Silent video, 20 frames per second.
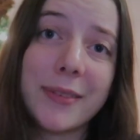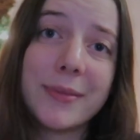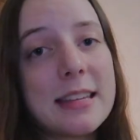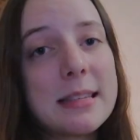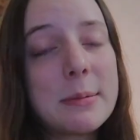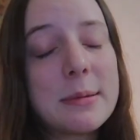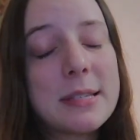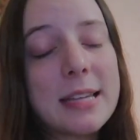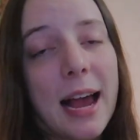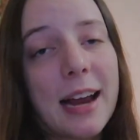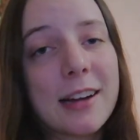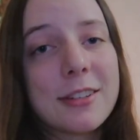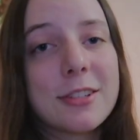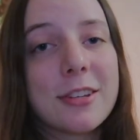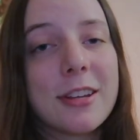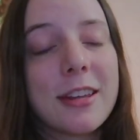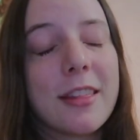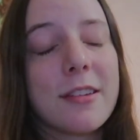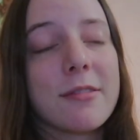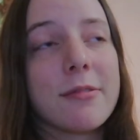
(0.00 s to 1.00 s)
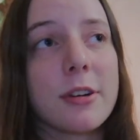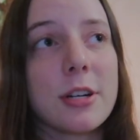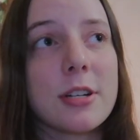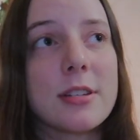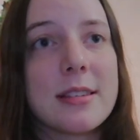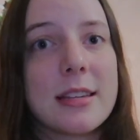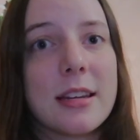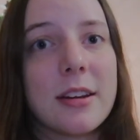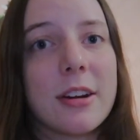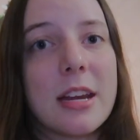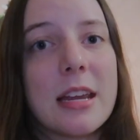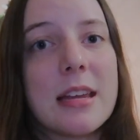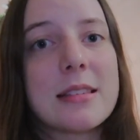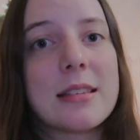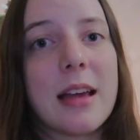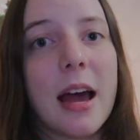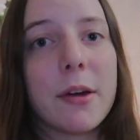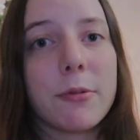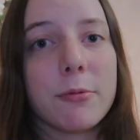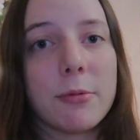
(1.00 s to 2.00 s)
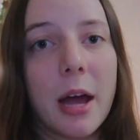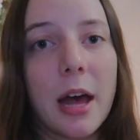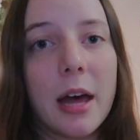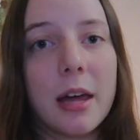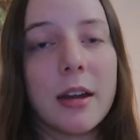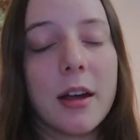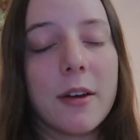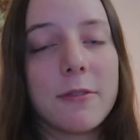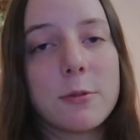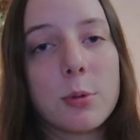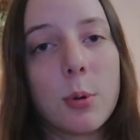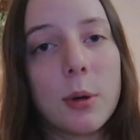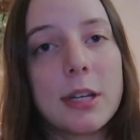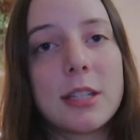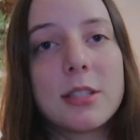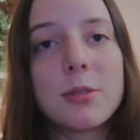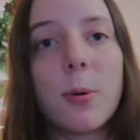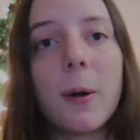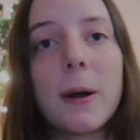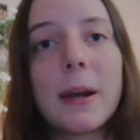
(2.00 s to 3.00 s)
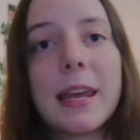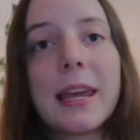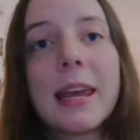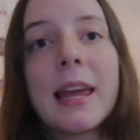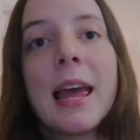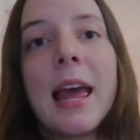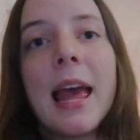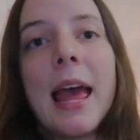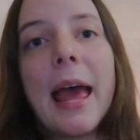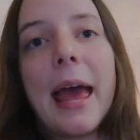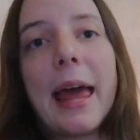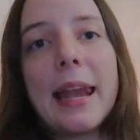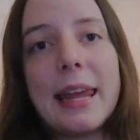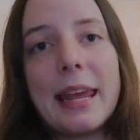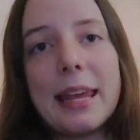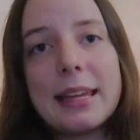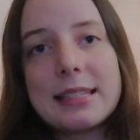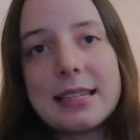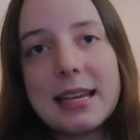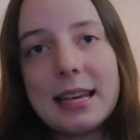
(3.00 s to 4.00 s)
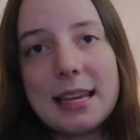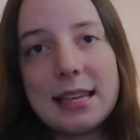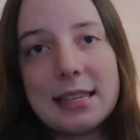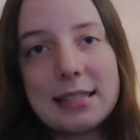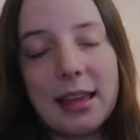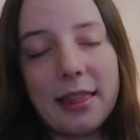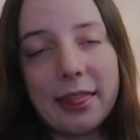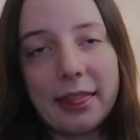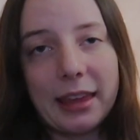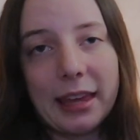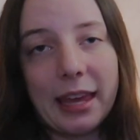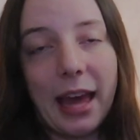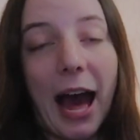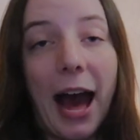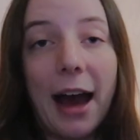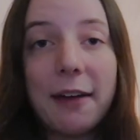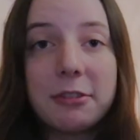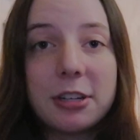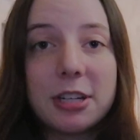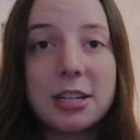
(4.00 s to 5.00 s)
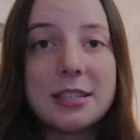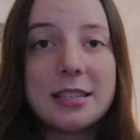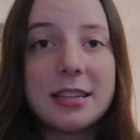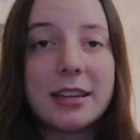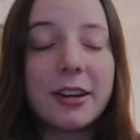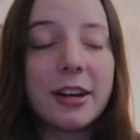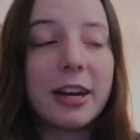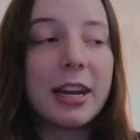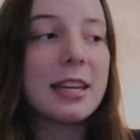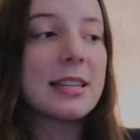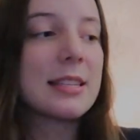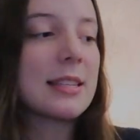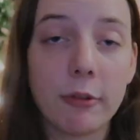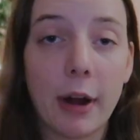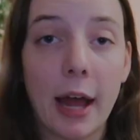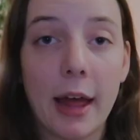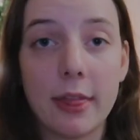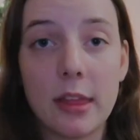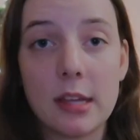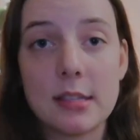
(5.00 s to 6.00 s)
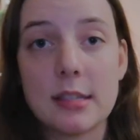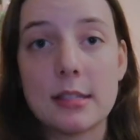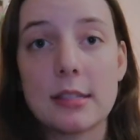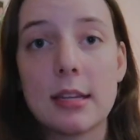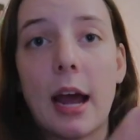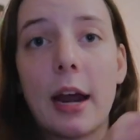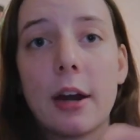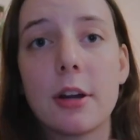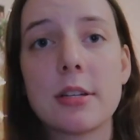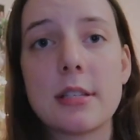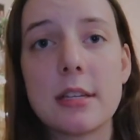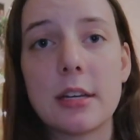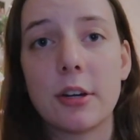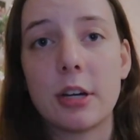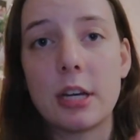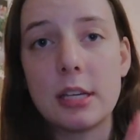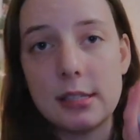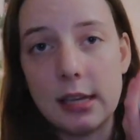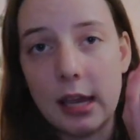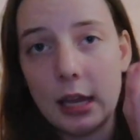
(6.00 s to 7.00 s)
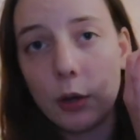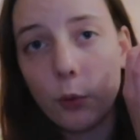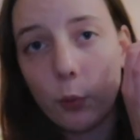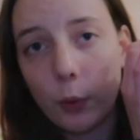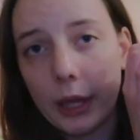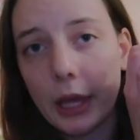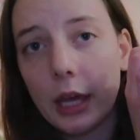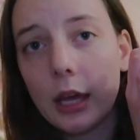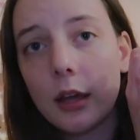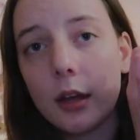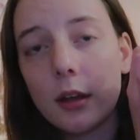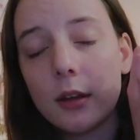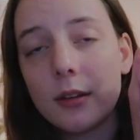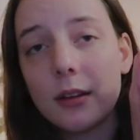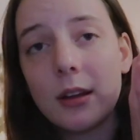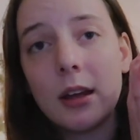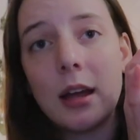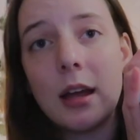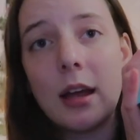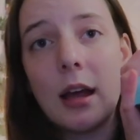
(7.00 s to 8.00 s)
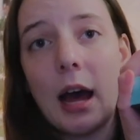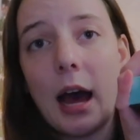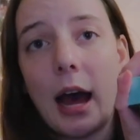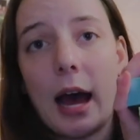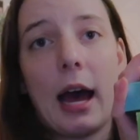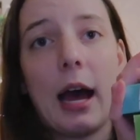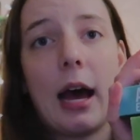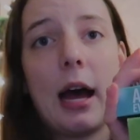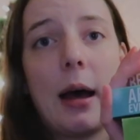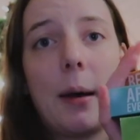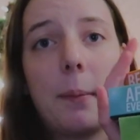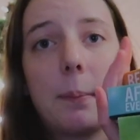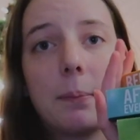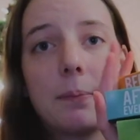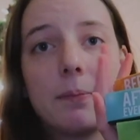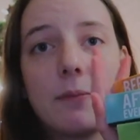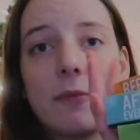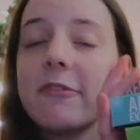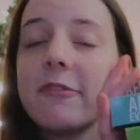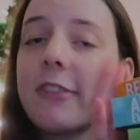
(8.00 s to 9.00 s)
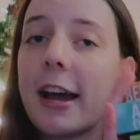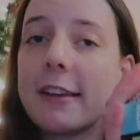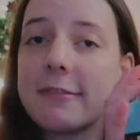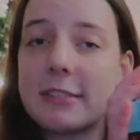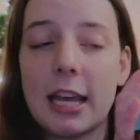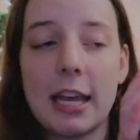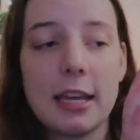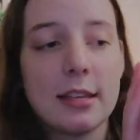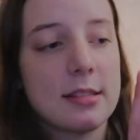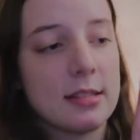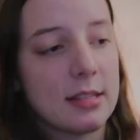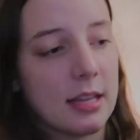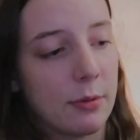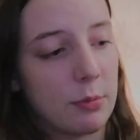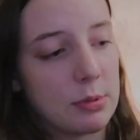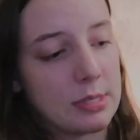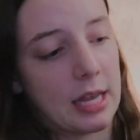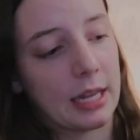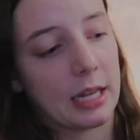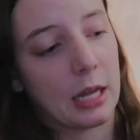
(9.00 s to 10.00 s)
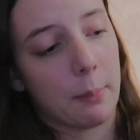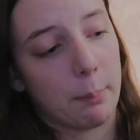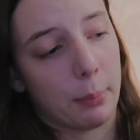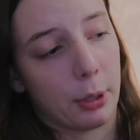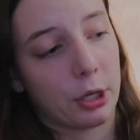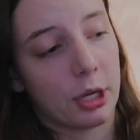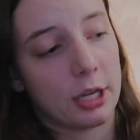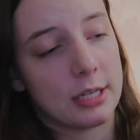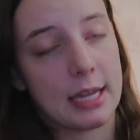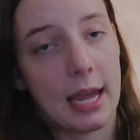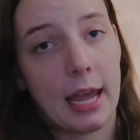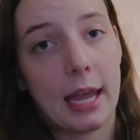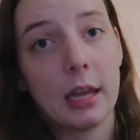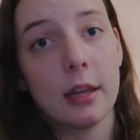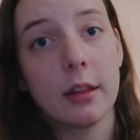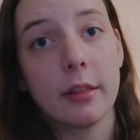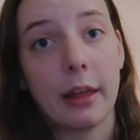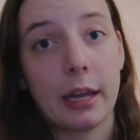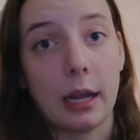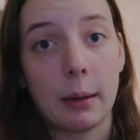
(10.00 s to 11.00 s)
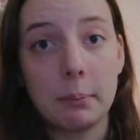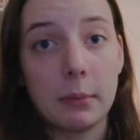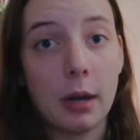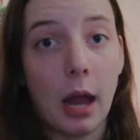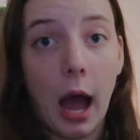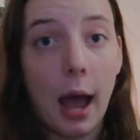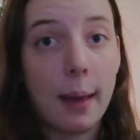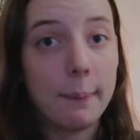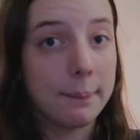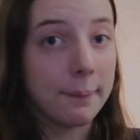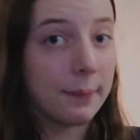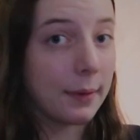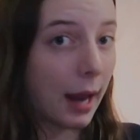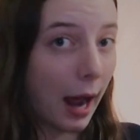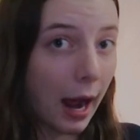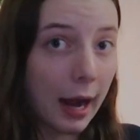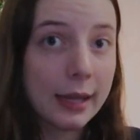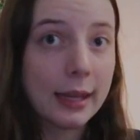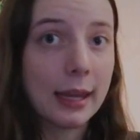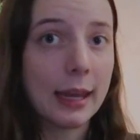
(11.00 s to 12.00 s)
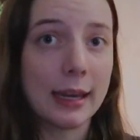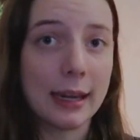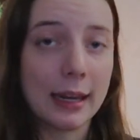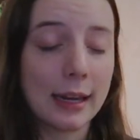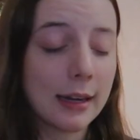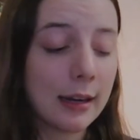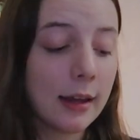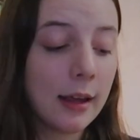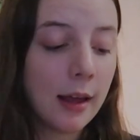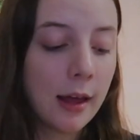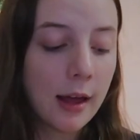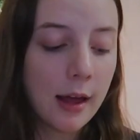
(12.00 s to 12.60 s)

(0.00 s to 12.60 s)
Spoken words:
this is actually the first series I read of 2020, and it is the After series. Read this entire series in a week, 5 days. It was like a book a day, like I'm not kidding.